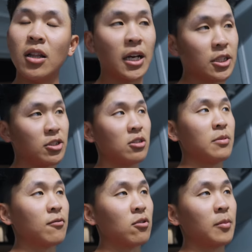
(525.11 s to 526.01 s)
last year,
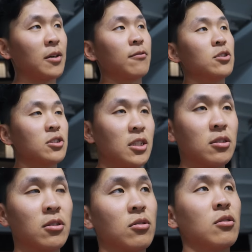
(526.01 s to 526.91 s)
before my first
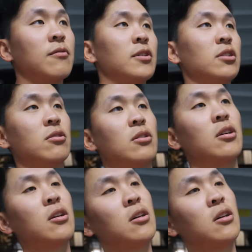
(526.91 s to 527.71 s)
season on the Korn Ferry Tour,